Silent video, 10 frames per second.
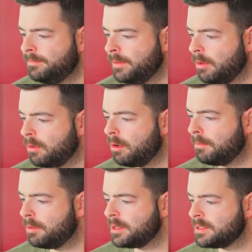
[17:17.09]
Alcohol
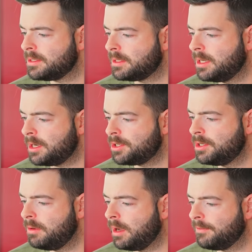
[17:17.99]
presence a touch
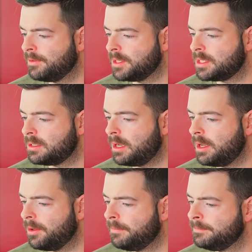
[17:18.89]
too high for the
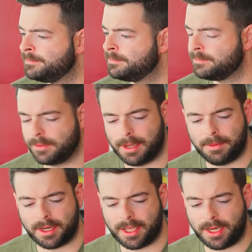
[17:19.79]
style. I'm
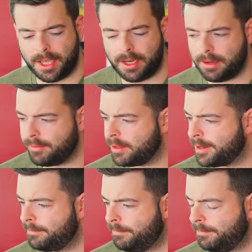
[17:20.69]
not getting any of
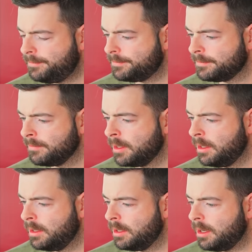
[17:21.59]
that.
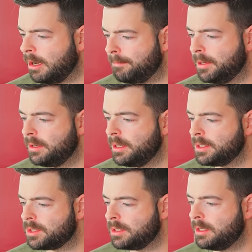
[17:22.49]
Hop
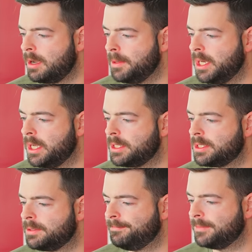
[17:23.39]
bitterness
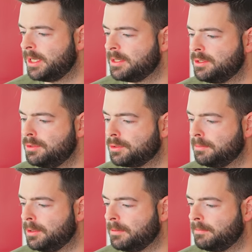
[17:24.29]
dominates against neutral
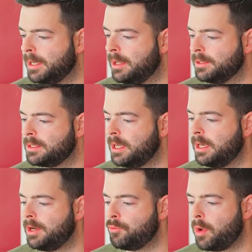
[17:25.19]
malt palates and
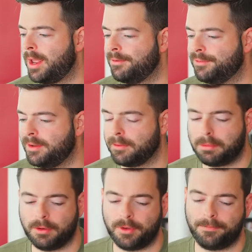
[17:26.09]
a drying flavor
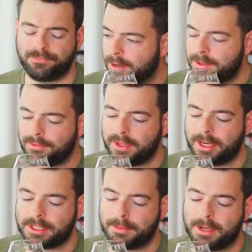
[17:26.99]
profile. I'm definitely
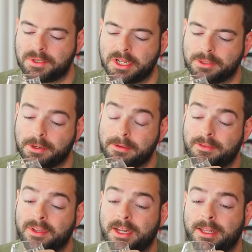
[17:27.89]
getting some hops out of this one. I'm
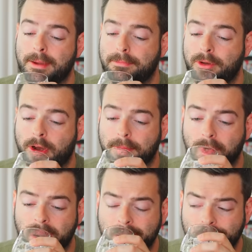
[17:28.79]
definitely getting that dark
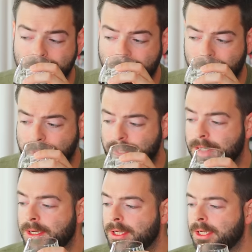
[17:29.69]
bread crust
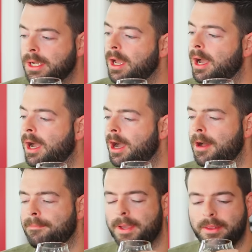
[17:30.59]
character
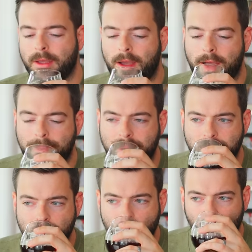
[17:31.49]
um, and the
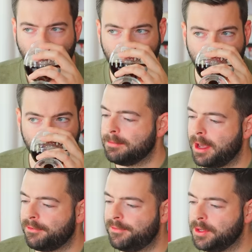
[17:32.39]
hoppiness. The
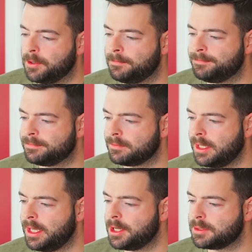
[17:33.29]
mouthfeel,
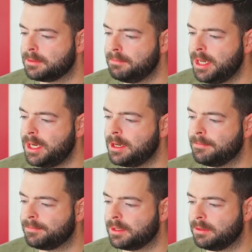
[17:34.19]
he goes with
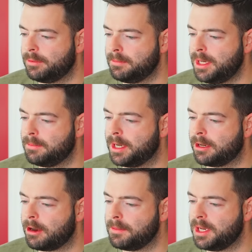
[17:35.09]
medium, with a medium high
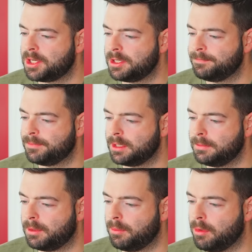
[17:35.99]
carbonation, a little
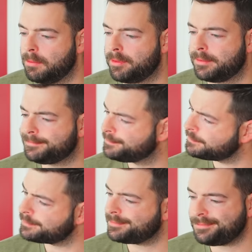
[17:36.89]
bit of warmth.
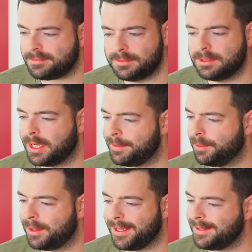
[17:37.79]
I
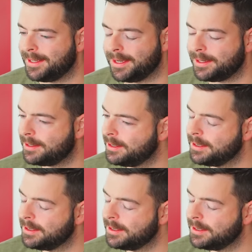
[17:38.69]
don't get that.